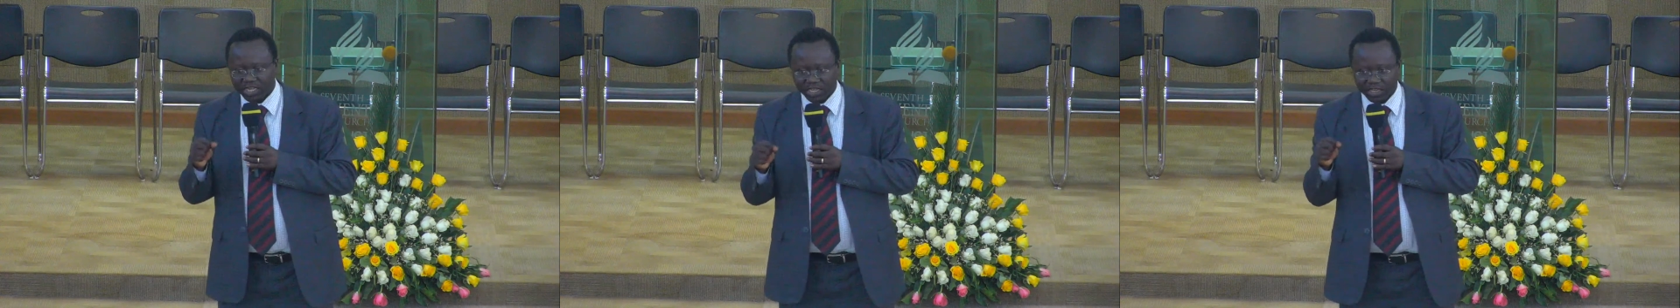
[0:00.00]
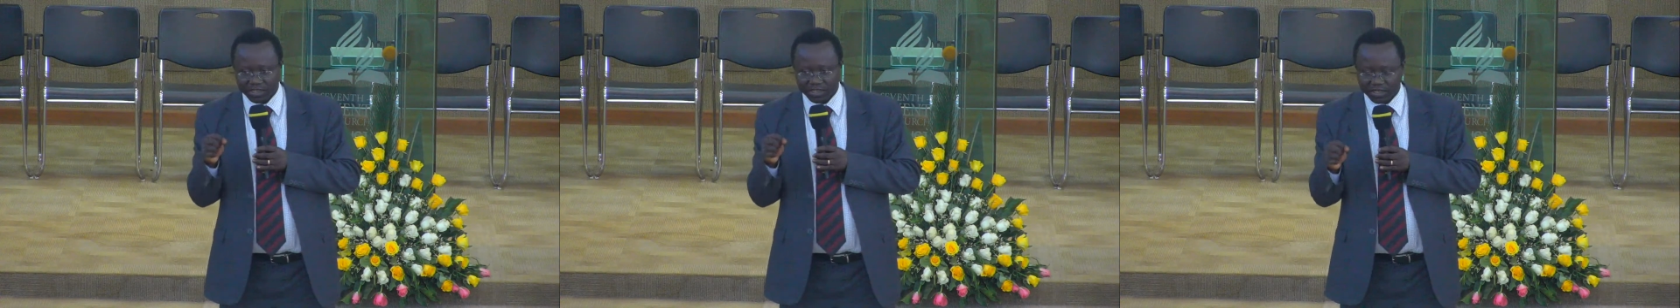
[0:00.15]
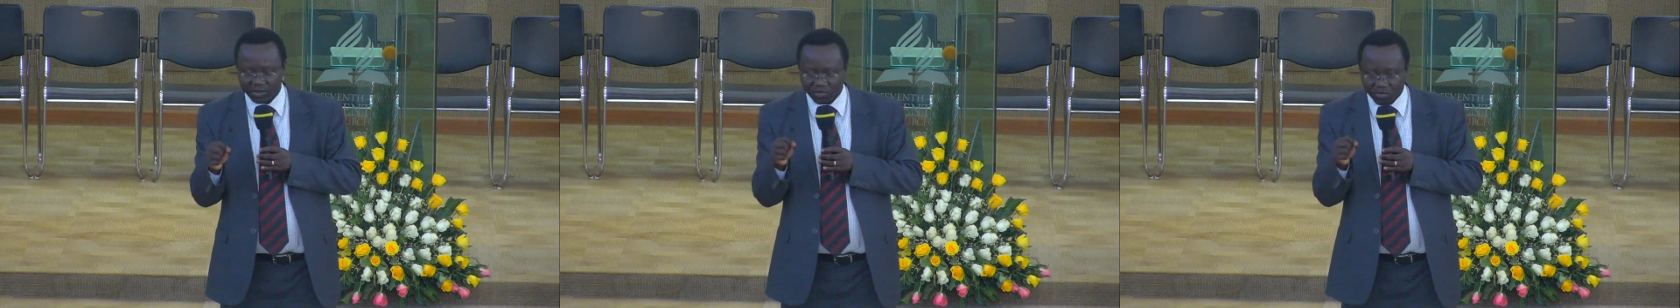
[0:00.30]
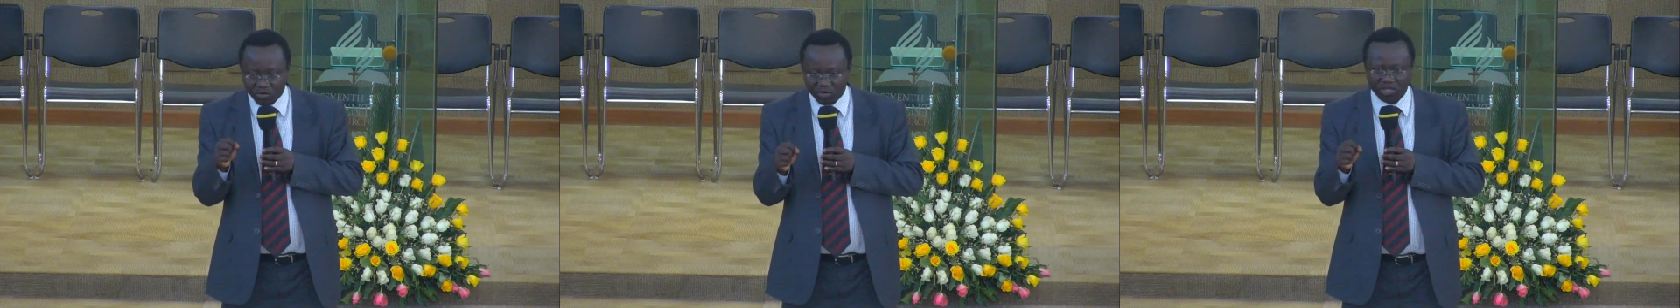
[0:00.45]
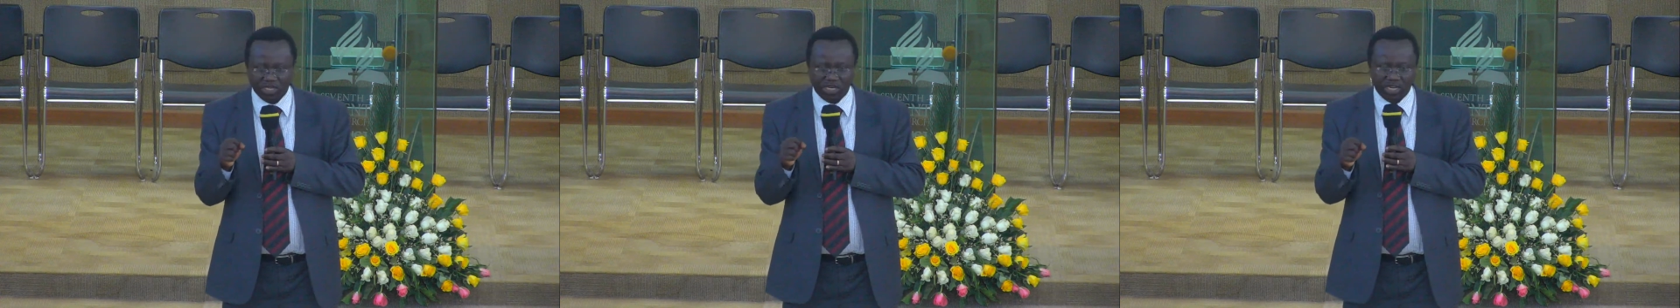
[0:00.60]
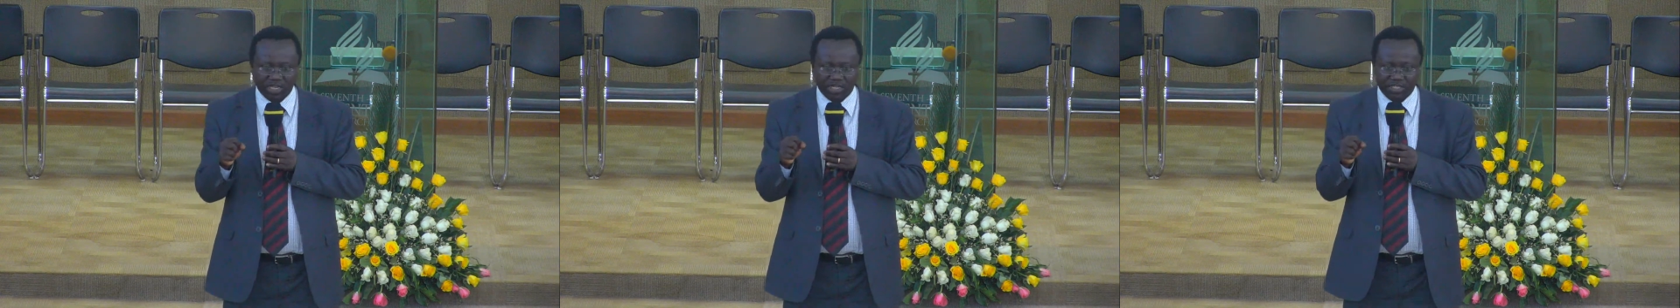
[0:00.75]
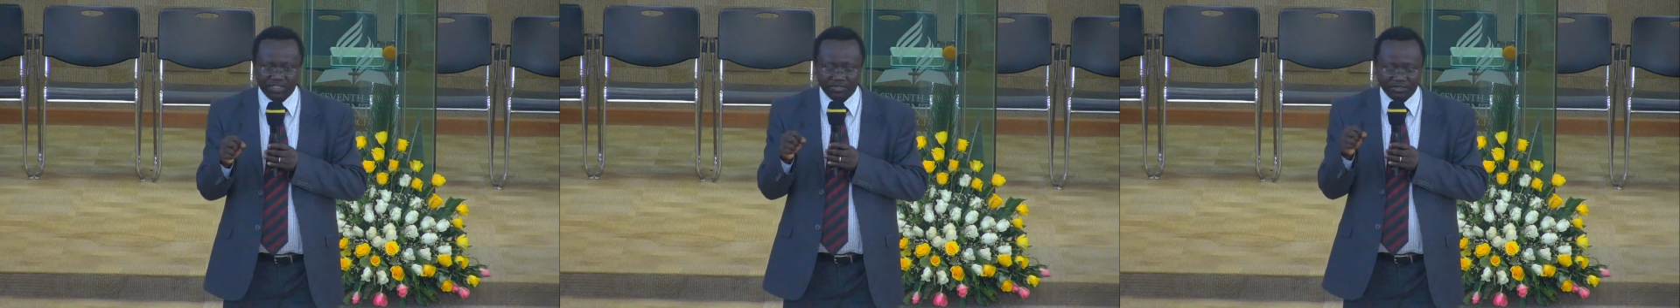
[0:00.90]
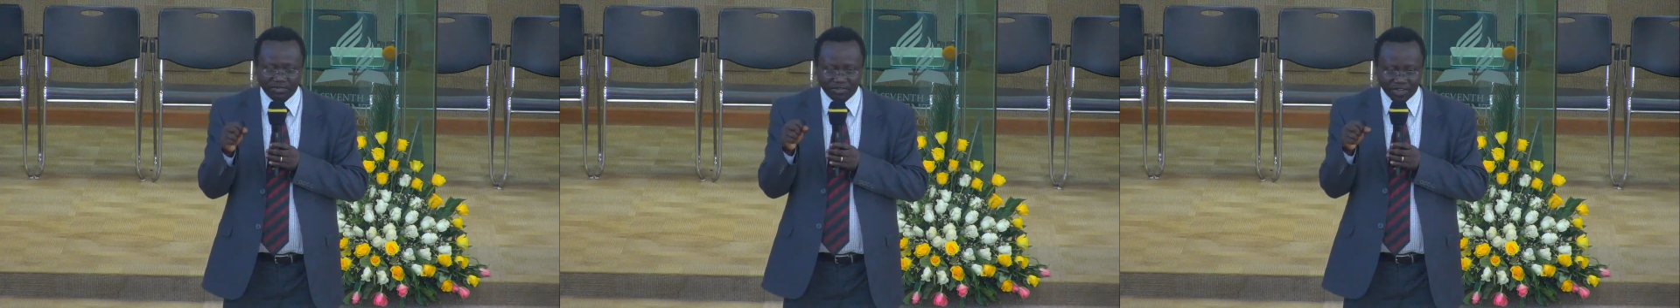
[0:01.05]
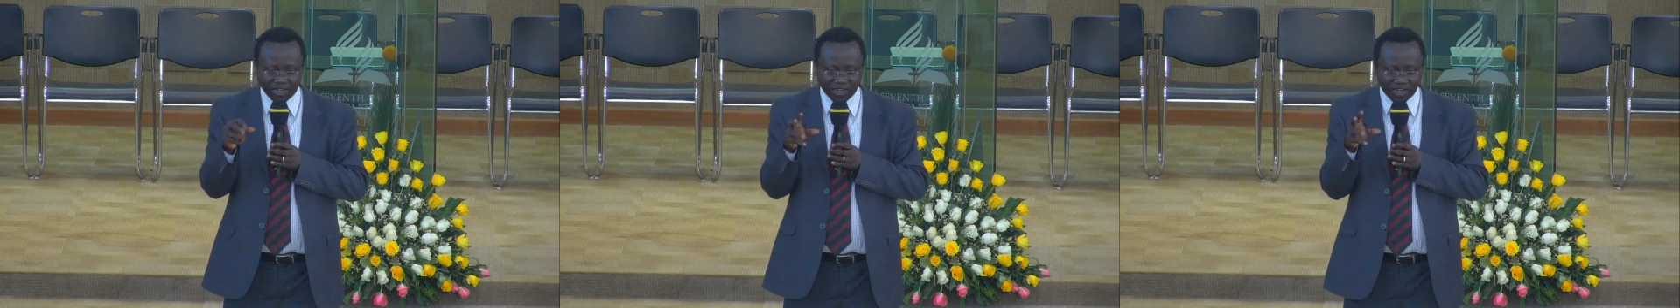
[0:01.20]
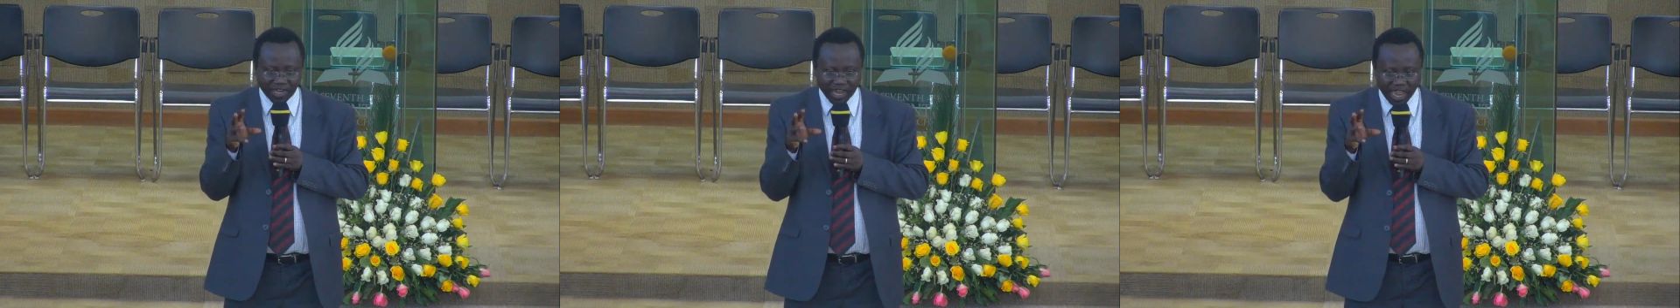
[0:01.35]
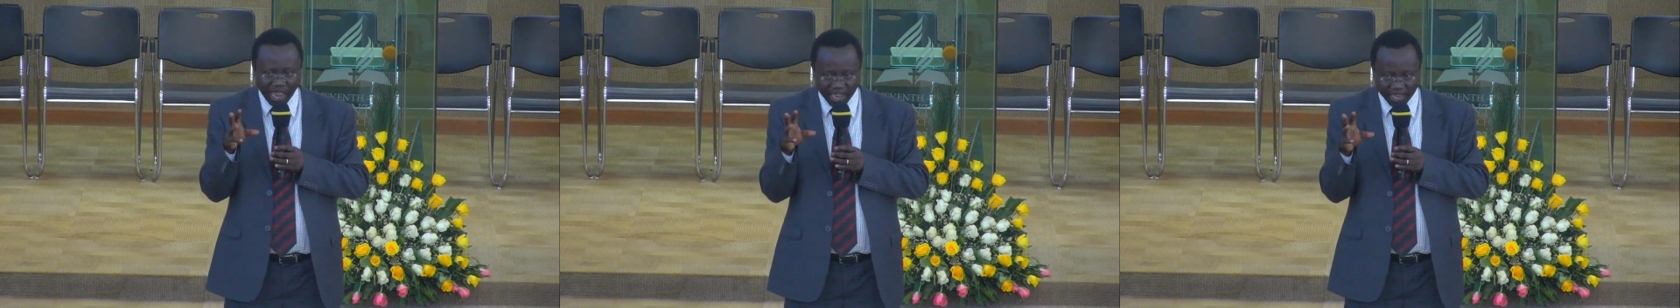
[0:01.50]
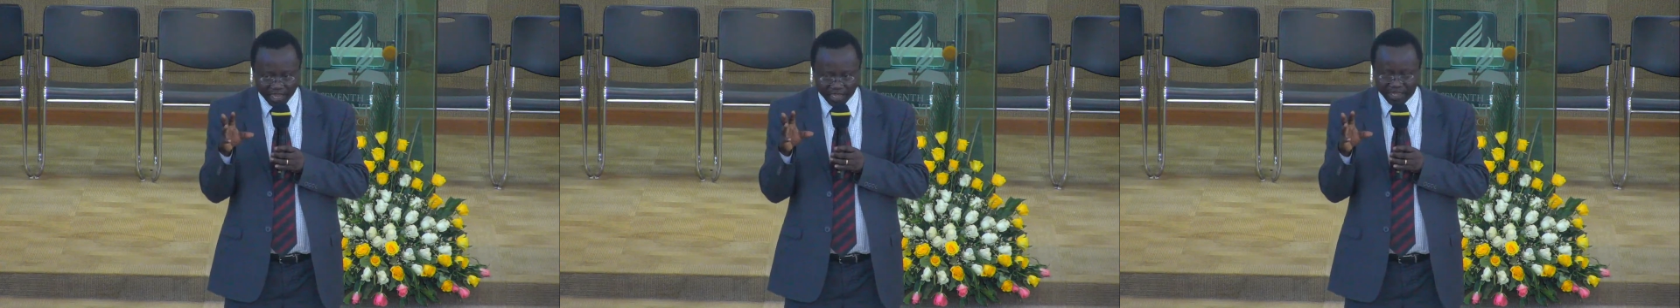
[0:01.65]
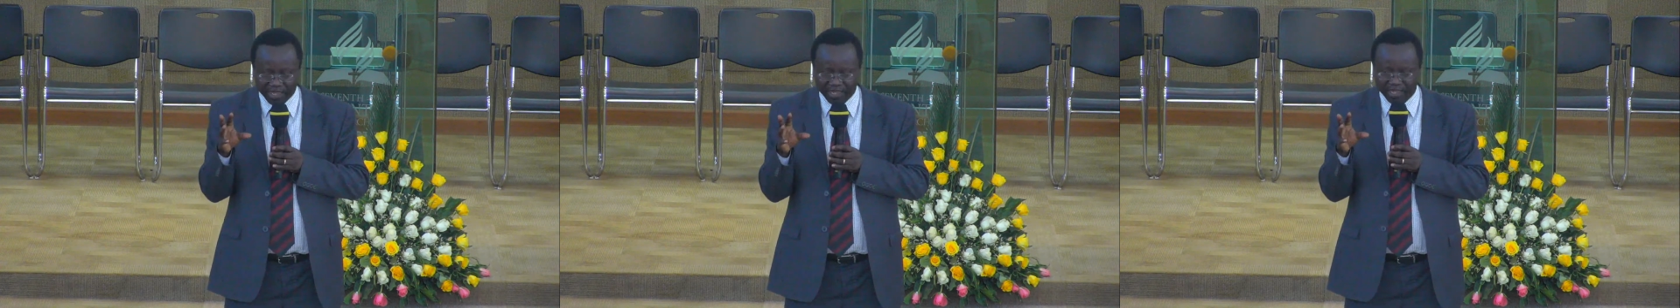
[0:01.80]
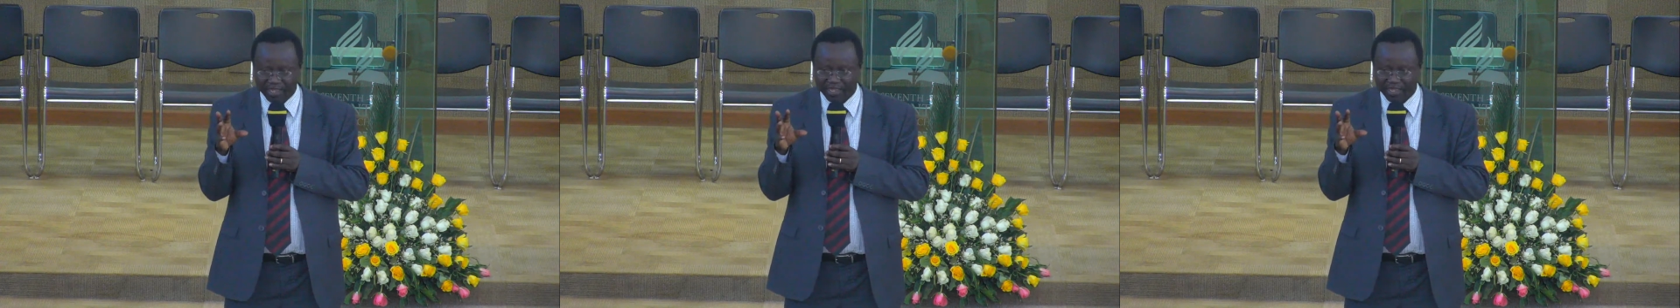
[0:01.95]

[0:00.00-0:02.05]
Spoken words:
in the water is very high,